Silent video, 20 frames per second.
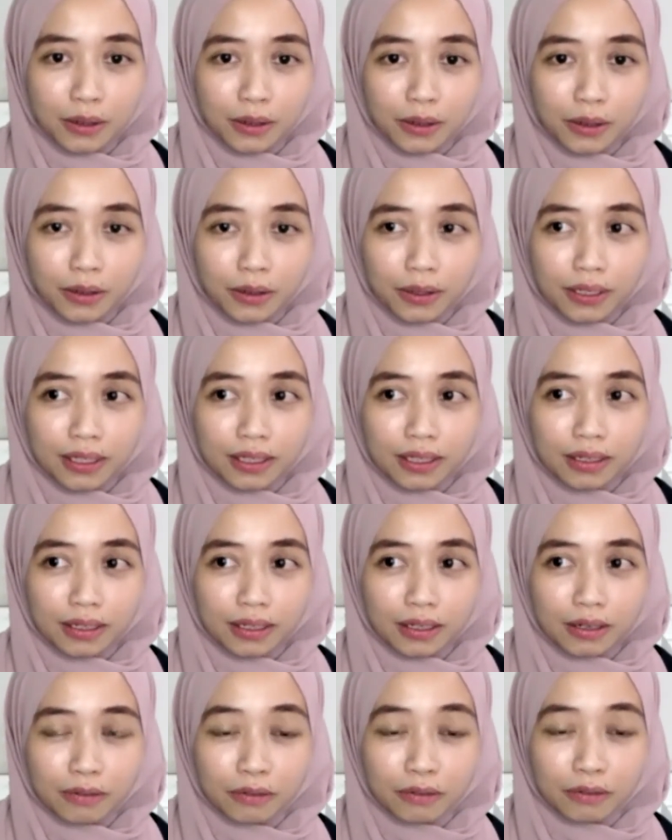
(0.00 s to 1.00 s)
on
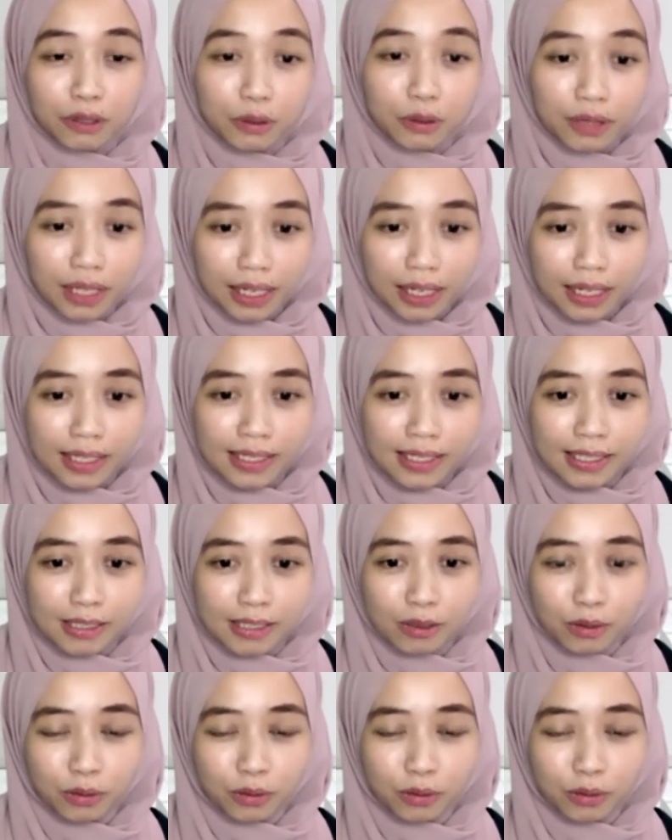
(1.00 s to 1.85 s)
a few things